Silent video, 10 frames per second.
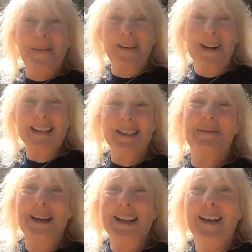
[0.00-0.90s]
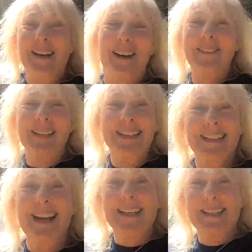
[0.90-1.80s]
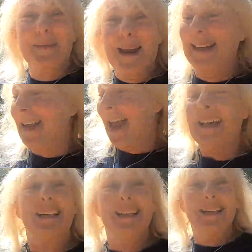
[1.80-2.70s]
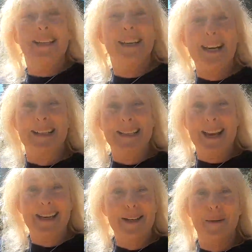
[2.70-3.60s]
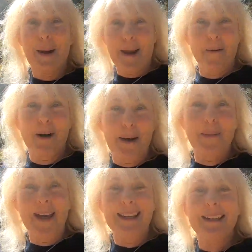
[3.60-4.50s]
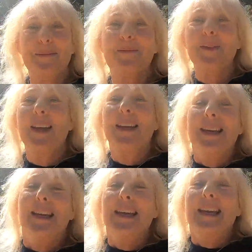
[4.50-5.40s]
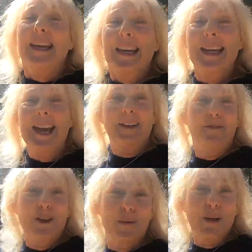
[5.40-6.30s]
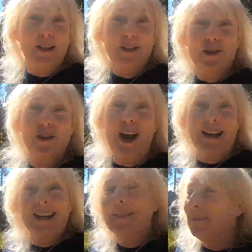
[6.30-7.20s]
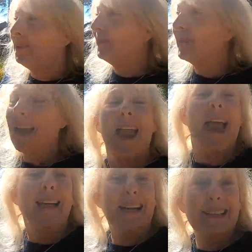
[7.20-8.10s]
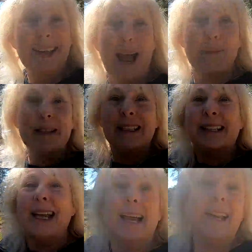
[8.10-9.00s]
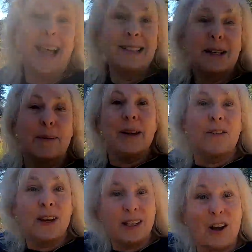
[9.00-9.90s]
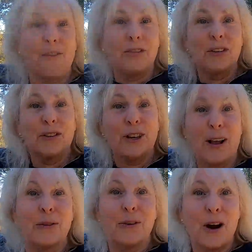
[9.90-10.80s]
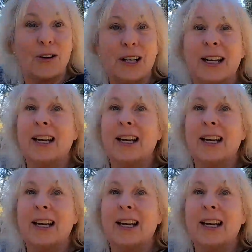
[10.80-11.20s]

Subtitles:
me crazy, but a really nice man at a site nearby where I picked, he had a fifth wheel in a truck. And I stopped and asked him if he had gone further down the road